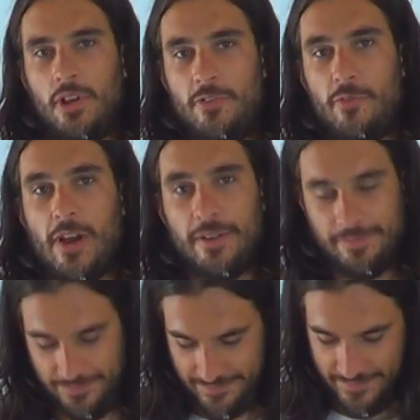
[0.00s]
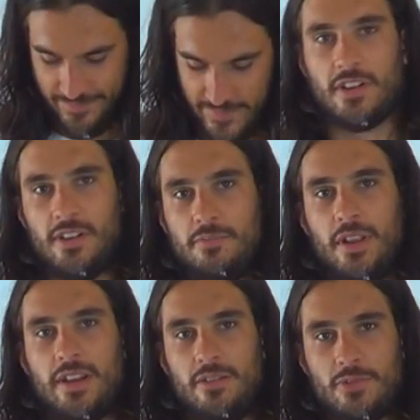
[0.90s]
Pavlova, mate. Sounds like
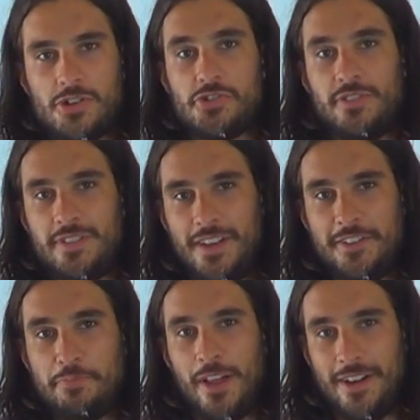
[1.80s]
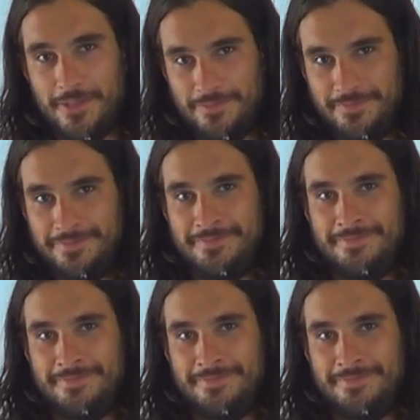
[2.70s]
a bloody Russian tennis player.